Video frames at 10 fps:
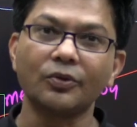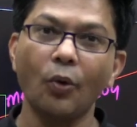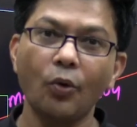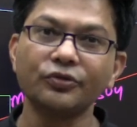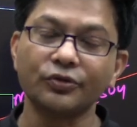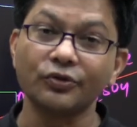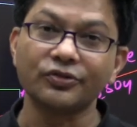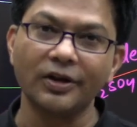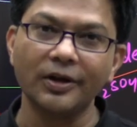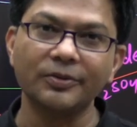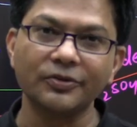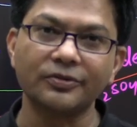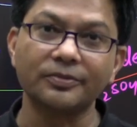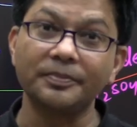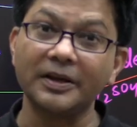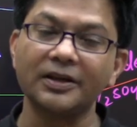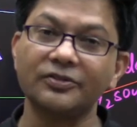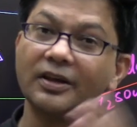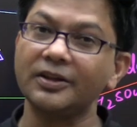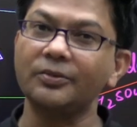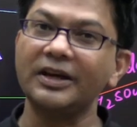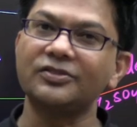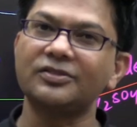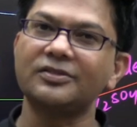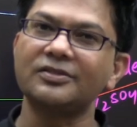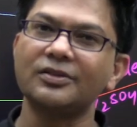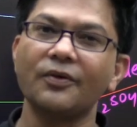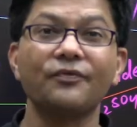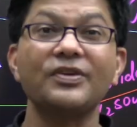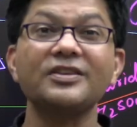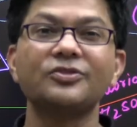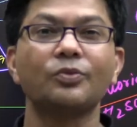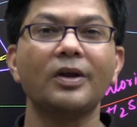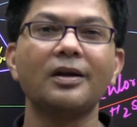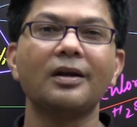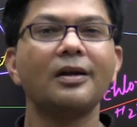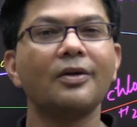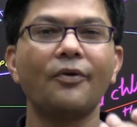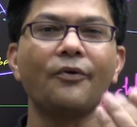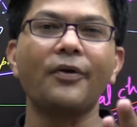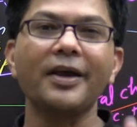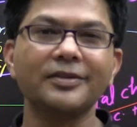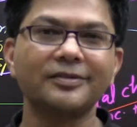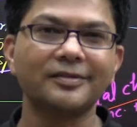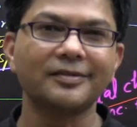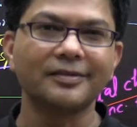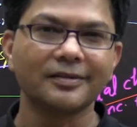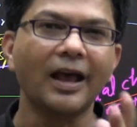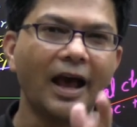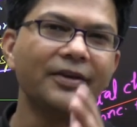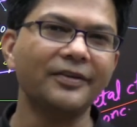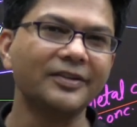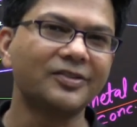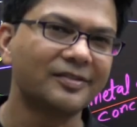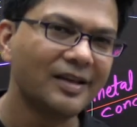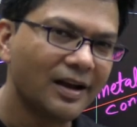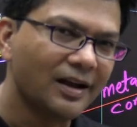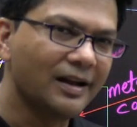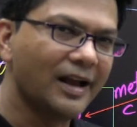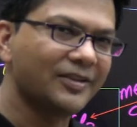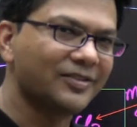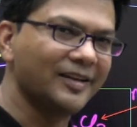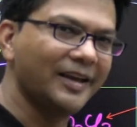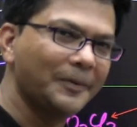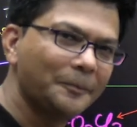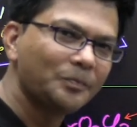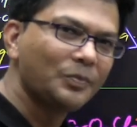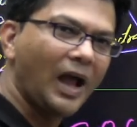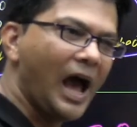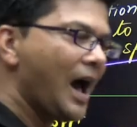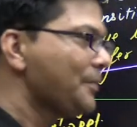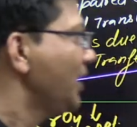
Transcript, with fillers: course or syllabus because otherwise the fees will rise. Anyways, let's see. I'm